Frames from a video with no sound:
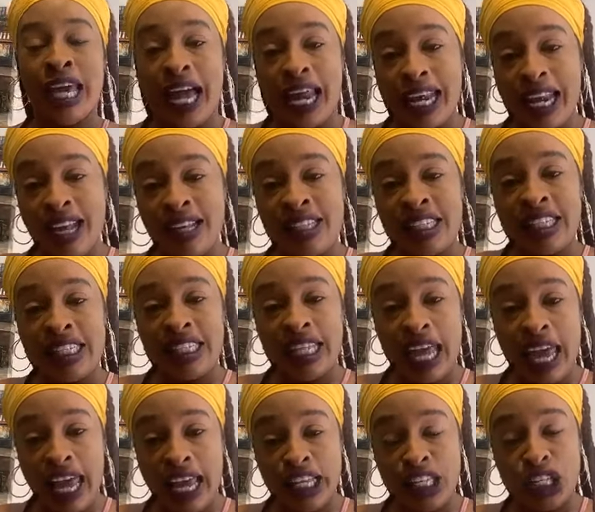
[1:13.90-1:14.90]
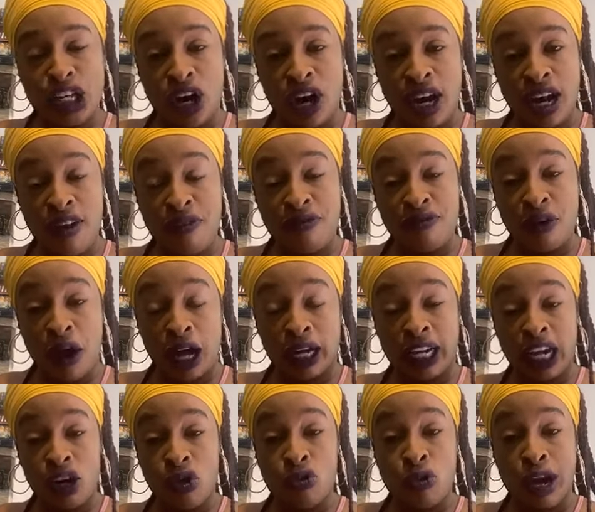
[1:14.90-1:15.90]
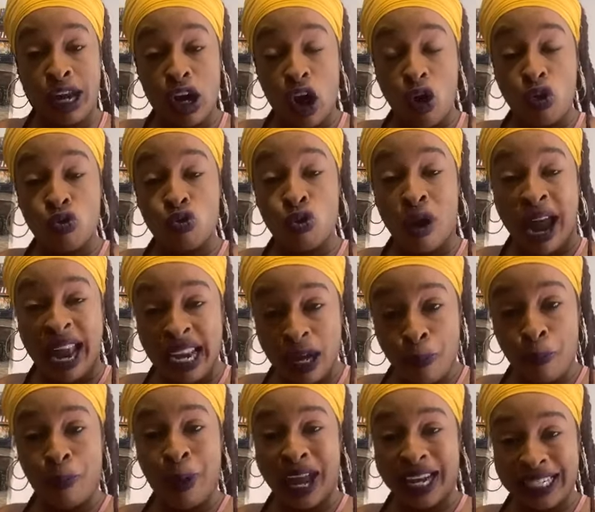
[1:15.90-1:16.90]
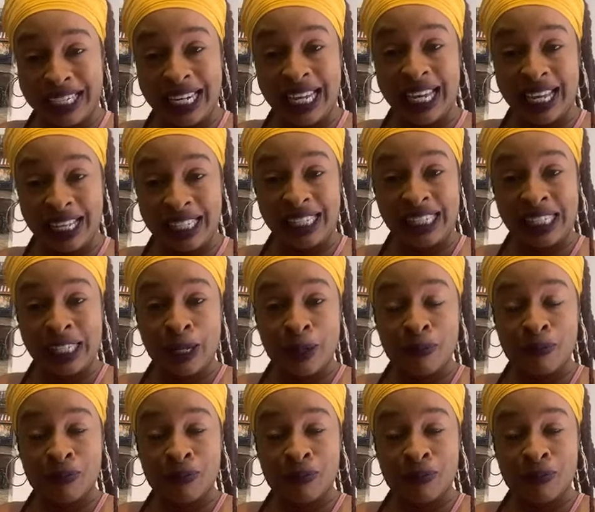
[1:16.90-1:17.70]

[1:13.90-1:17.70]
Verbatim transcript: Yeah, little stink, dirty fucking wrinkled rank panties.